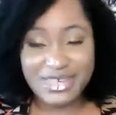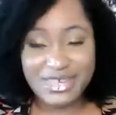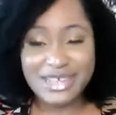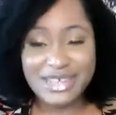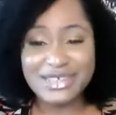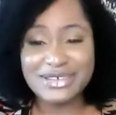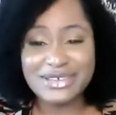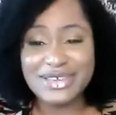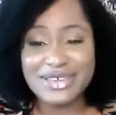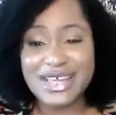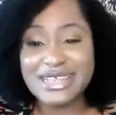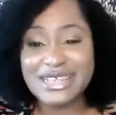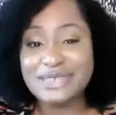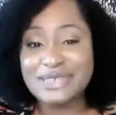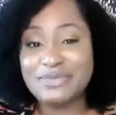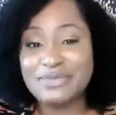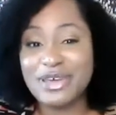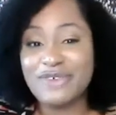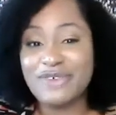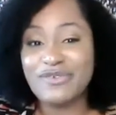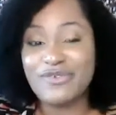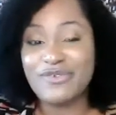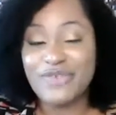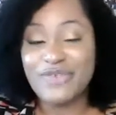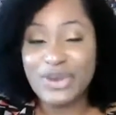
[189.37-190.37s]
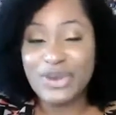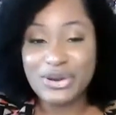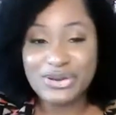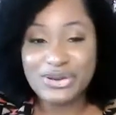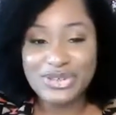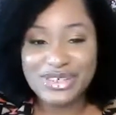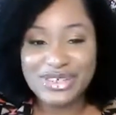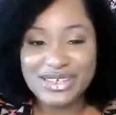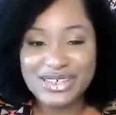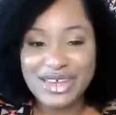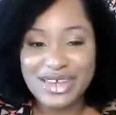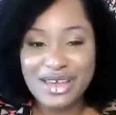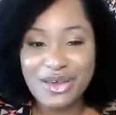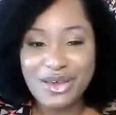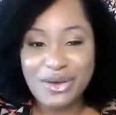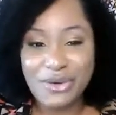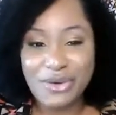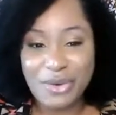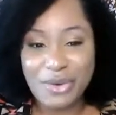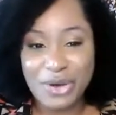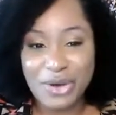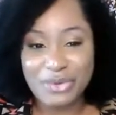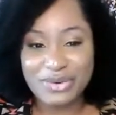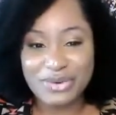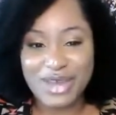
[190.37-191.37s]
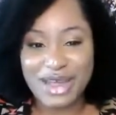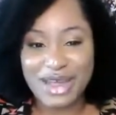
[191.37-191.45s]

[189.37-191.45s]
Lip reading: So that's my first quote